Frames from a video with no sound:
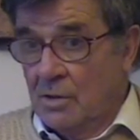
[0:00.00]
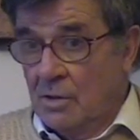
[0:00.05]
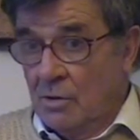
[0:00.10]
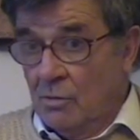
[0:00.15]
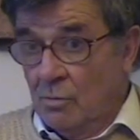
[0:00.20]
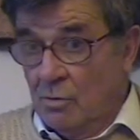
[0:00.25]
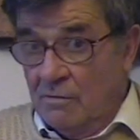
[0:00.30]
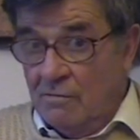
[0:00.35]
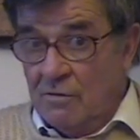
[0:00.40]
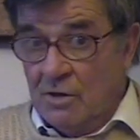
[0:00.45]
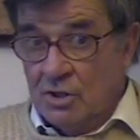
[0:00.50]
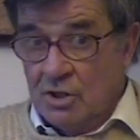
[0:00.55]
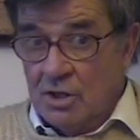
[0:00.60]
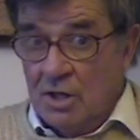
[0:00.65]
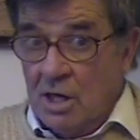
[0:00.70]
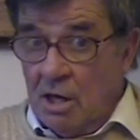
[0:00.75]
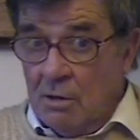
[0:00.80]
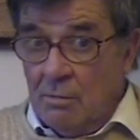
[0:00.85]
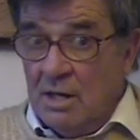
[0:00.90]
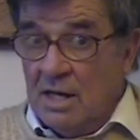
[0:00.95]
with virtually
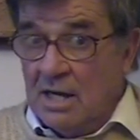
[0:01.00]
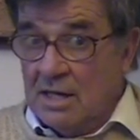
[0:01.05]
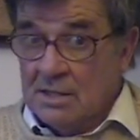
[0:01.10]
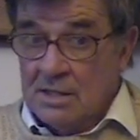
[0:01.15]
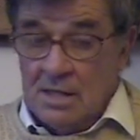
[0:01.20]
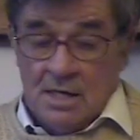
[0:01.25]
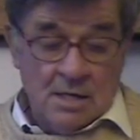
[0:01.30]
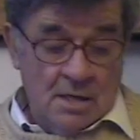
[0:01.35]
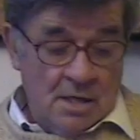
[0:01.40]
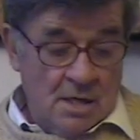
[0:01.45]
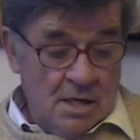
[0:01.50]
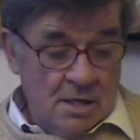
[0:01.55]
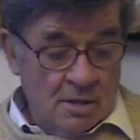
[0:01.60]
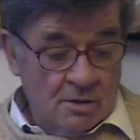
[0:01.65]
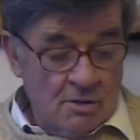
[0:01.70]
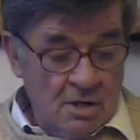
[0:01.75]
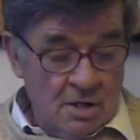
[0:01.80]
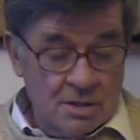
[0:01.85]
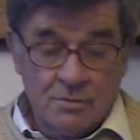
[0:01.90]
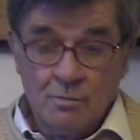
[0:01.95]
nobody has any
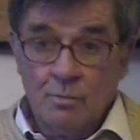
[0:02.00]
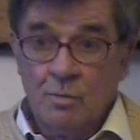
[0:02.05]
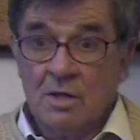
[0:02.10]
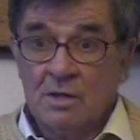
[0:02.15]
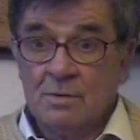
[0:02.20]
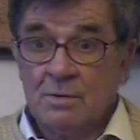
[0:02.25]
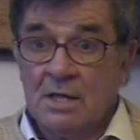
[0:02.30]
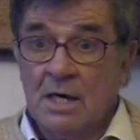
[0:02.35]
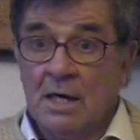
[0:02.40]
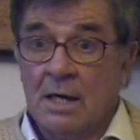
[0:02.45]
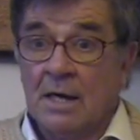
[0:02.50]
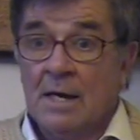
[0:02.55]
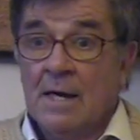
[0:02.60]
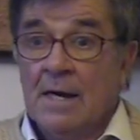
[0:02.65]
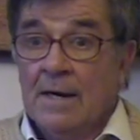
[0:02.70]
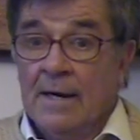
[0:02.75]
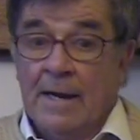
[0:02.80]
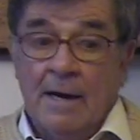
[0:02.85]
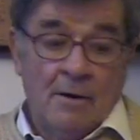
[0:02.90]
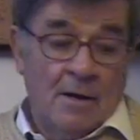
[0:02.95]
grasp of what I'm saying.
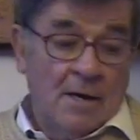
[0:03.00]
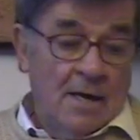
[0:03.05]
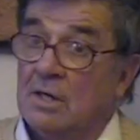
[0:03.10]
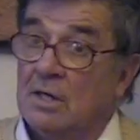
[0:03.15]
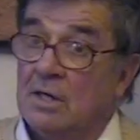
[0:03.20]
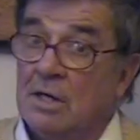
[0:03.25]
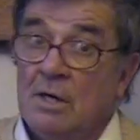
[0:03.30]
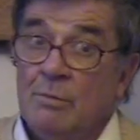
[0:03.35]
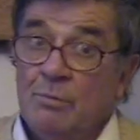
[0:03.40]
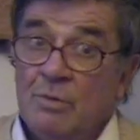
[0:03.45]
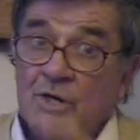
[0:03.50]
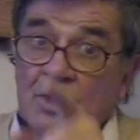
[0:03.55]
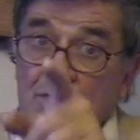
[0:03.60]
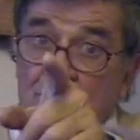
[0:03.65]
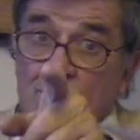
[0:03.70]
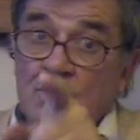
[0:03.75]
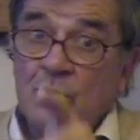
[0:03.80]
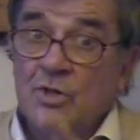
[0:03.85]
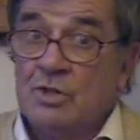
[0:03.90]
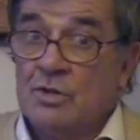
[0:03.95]
Now,
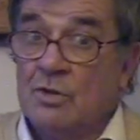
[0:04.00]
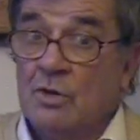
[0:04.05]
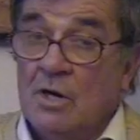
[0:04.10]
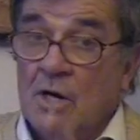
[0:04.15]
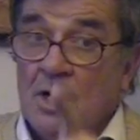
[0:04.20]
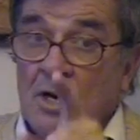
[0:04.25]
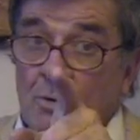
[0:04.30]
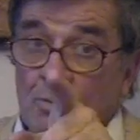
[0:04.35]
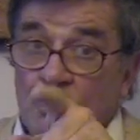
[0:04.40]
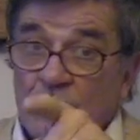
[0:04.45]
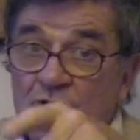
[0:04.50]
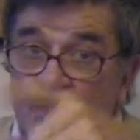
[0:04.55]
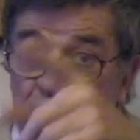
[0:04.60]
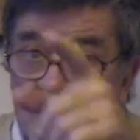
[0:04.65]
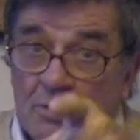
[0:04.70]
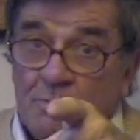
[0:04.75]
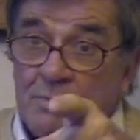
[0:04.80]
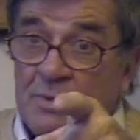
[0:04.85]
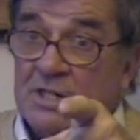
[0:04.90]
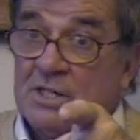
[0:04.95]
because we
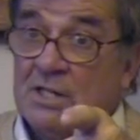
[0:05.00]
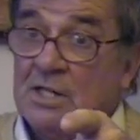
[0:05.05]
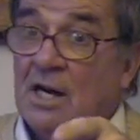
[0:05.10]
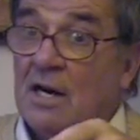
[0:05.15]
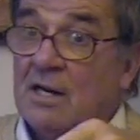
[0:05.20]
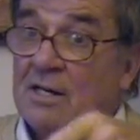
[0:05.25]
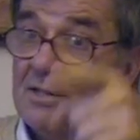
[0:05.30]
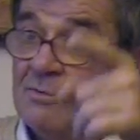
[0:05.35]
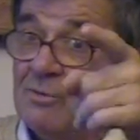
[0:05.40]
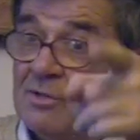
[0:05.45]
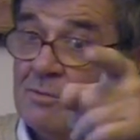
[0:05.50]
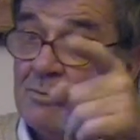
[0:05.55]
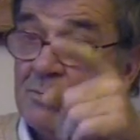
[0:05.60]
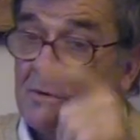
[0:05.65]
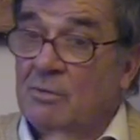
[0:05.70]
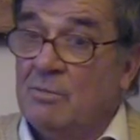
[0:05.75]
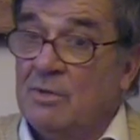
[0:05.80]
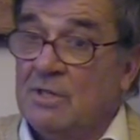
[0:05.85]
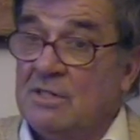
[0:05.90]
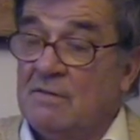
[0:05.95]
should be starting with a
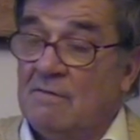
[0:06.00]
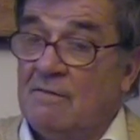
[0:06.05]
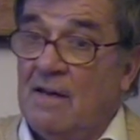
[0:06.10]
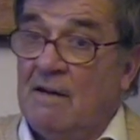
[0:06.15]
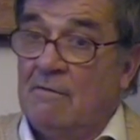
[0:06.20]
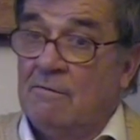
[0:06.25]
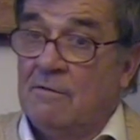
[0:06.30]
primitive level.